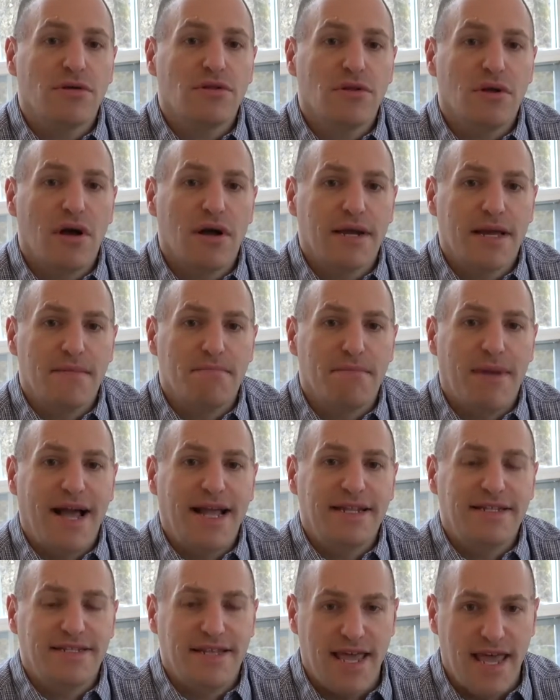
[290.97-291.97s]
long it
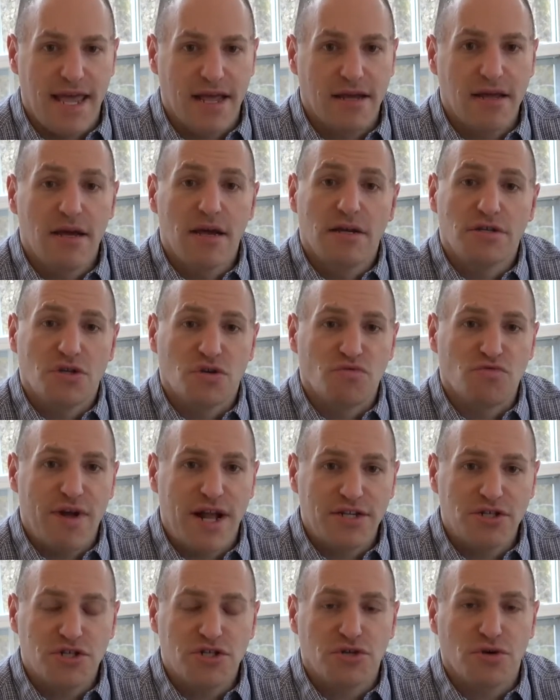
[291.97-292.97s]
might take to
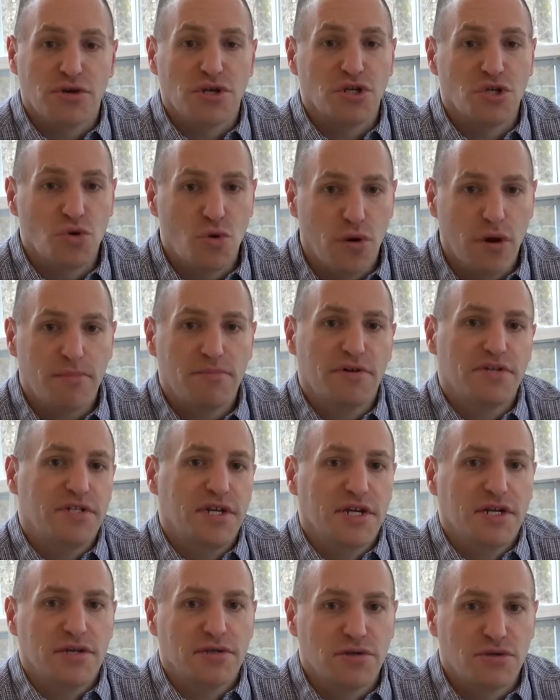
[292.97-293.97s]
register your
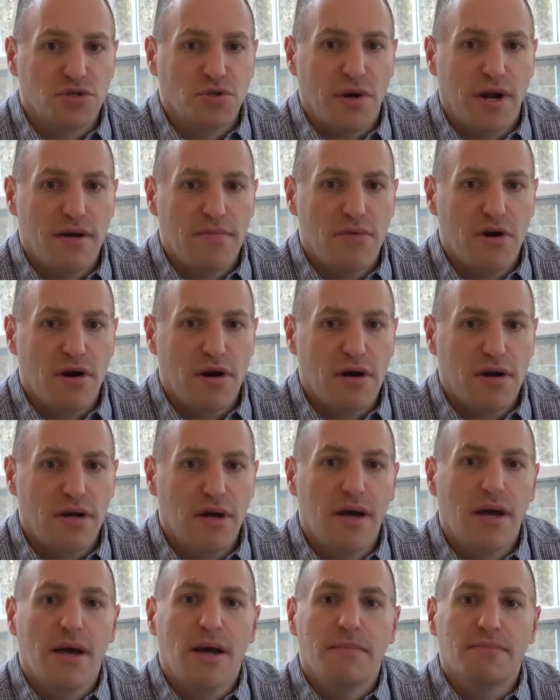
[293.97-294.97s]
particular trademark,